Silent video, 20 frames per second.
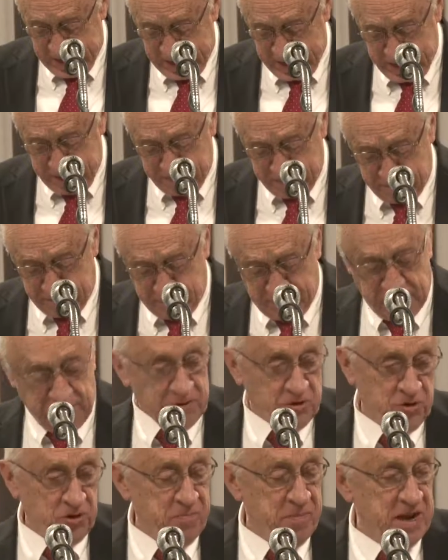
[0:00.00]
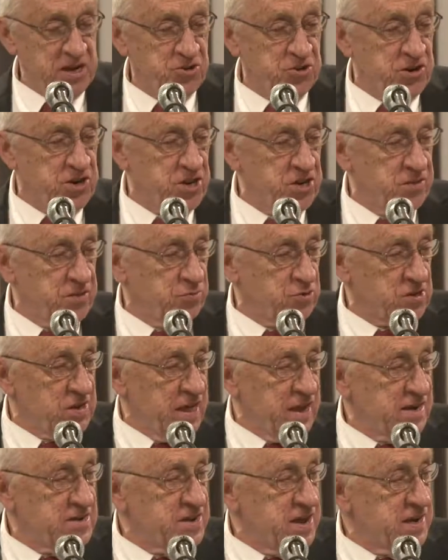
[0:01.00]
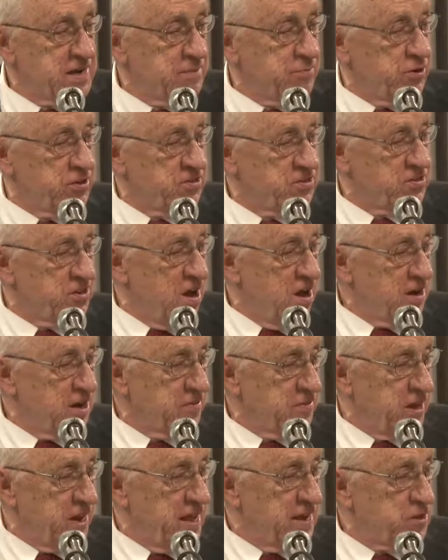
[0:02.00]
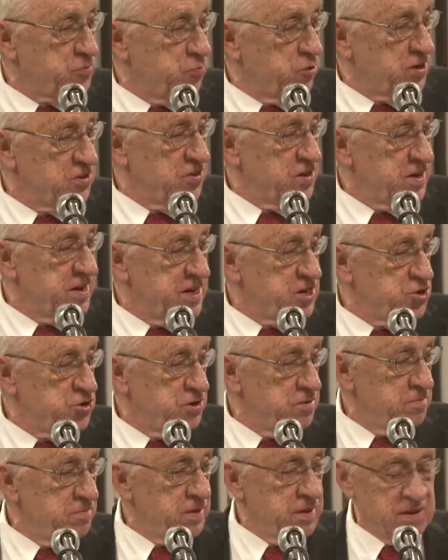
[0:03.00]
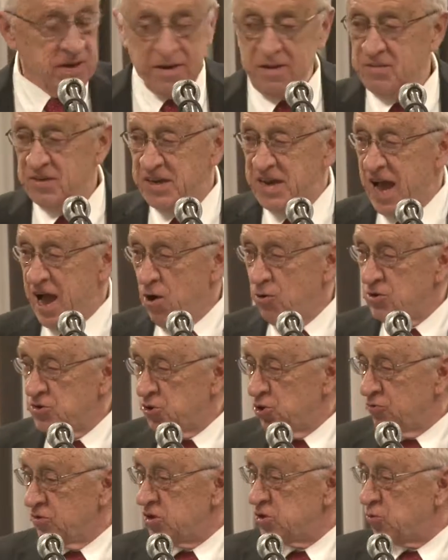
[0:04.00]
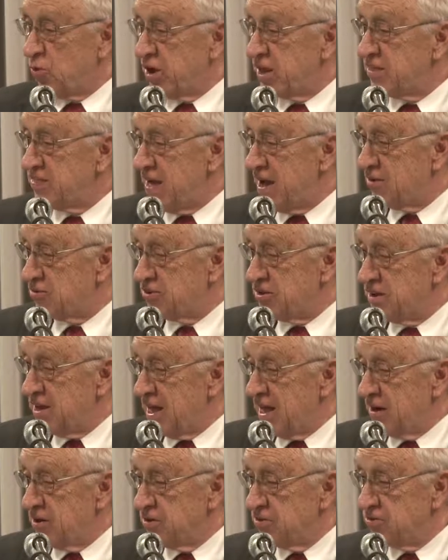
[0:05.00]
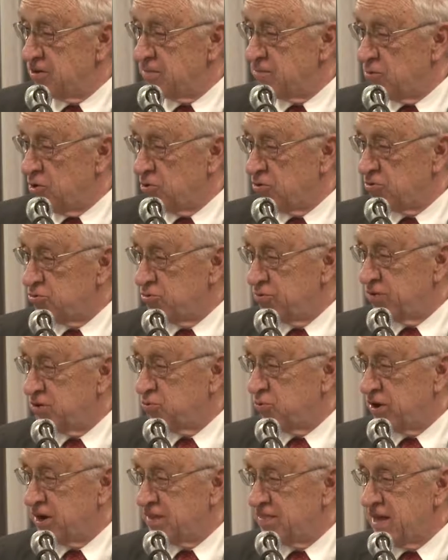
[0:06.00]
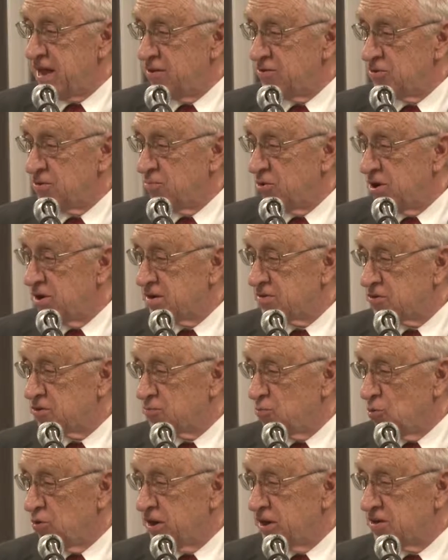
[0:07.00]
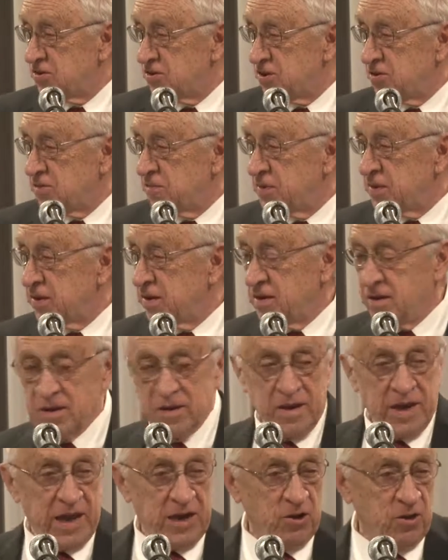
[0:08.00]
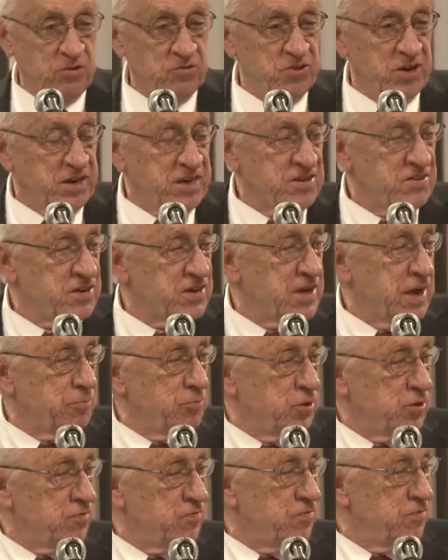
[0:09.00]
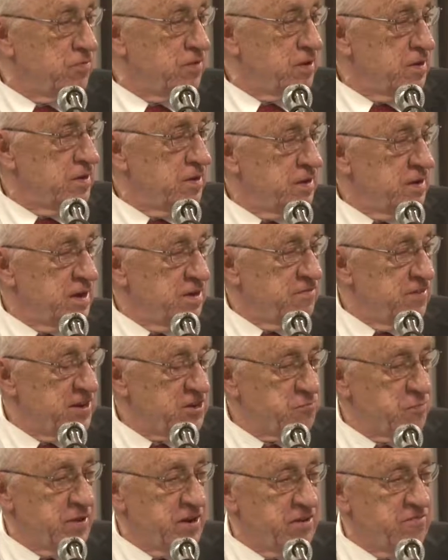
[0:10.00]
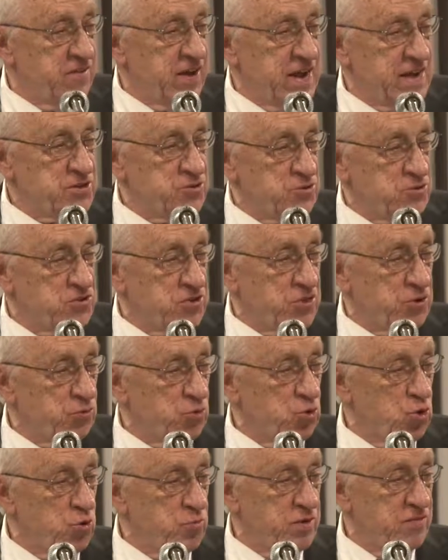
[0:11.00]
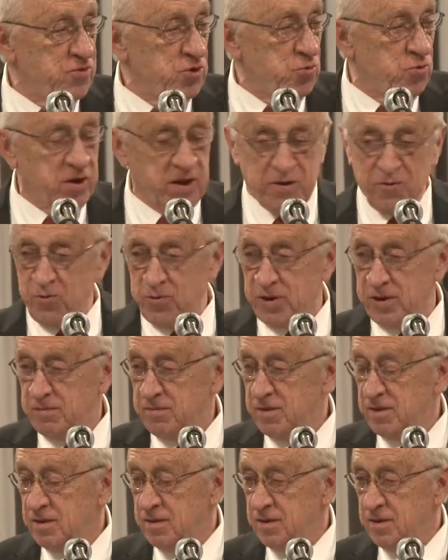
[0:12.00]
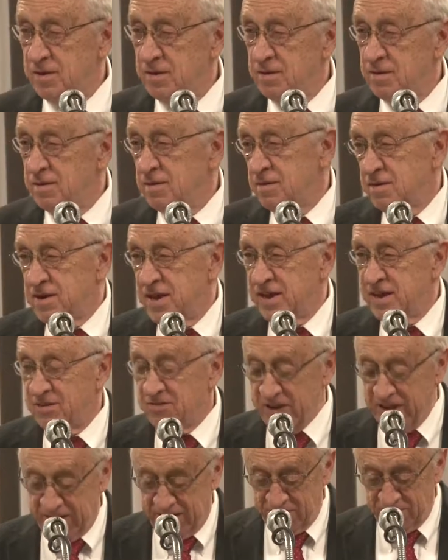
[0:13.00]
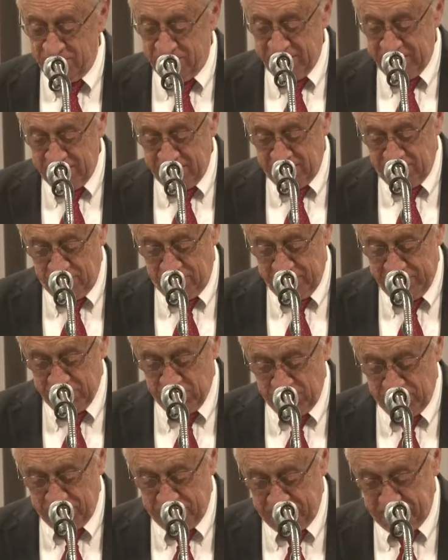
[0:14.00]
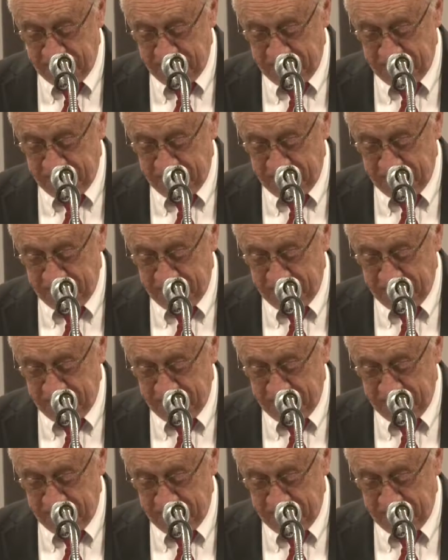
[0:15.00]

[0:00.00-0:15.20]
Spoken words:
I should mention to you there was a lot of talk about stock in the last presentation. The Dow is over $20,000. It broke through the 20,000 mark this morning, so I know there's at least a couple of investment advisors in the room if you want to take advantage of that information.